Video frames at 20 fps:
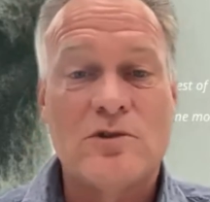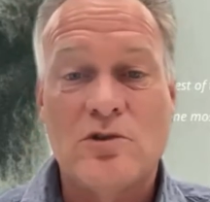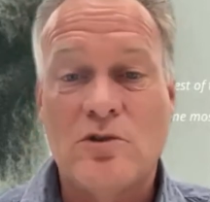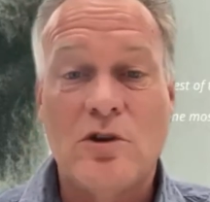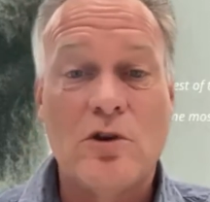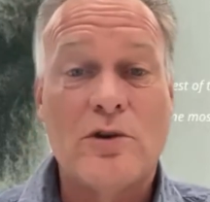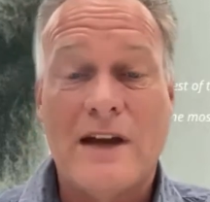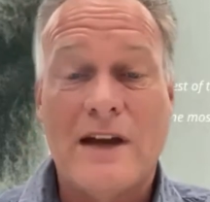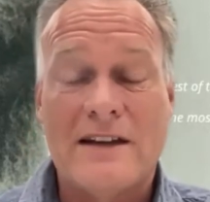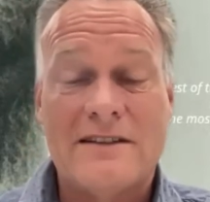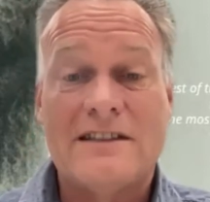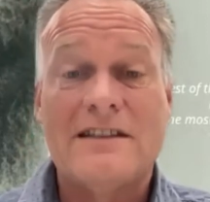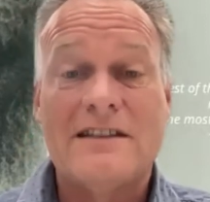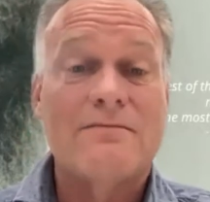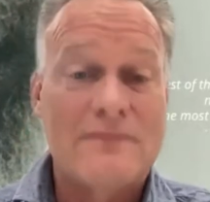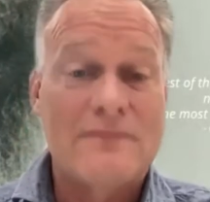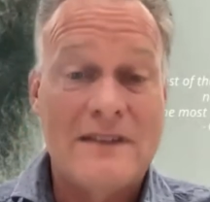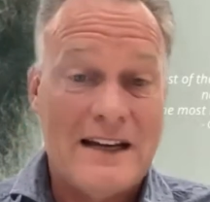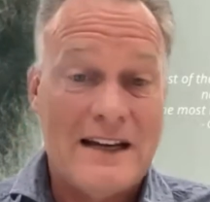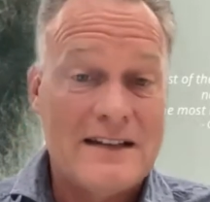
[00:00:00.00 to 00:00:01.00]
to look at
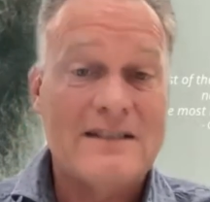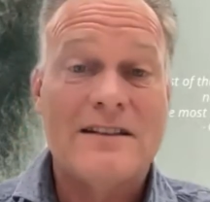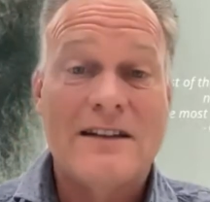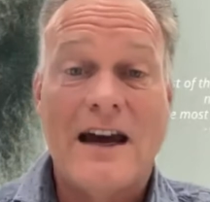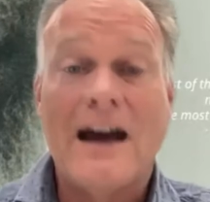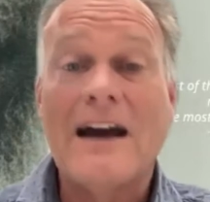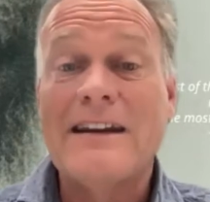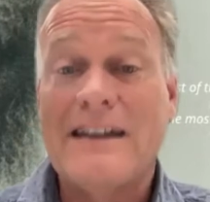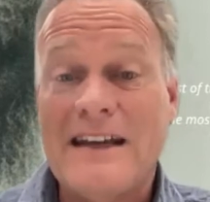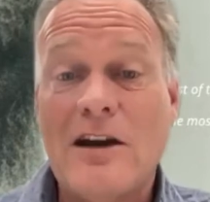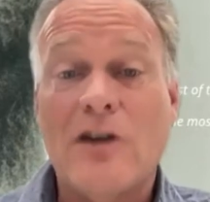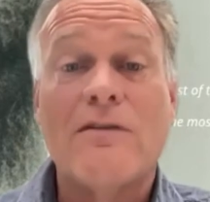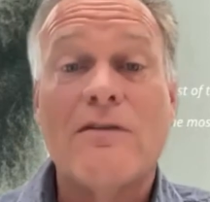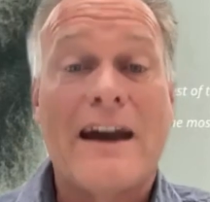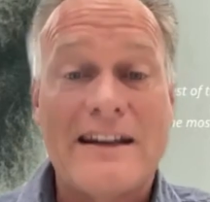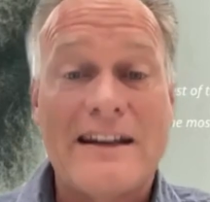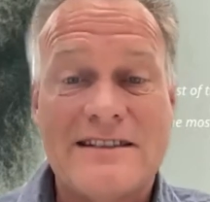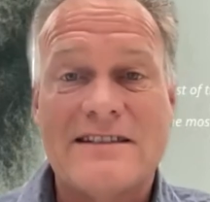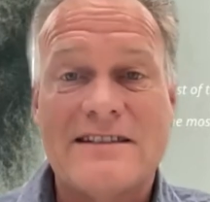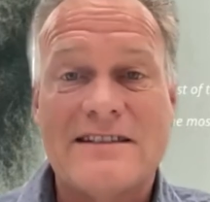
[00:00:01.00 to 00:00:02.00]
that idea of
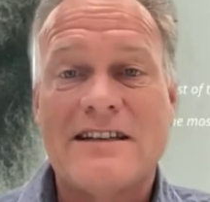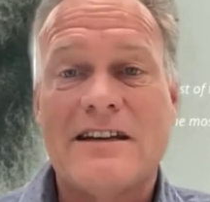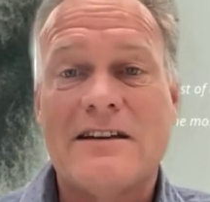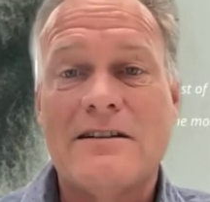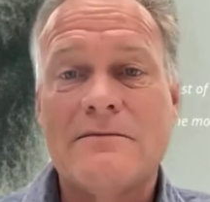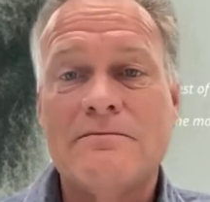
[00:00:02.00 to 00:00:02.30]
licensing.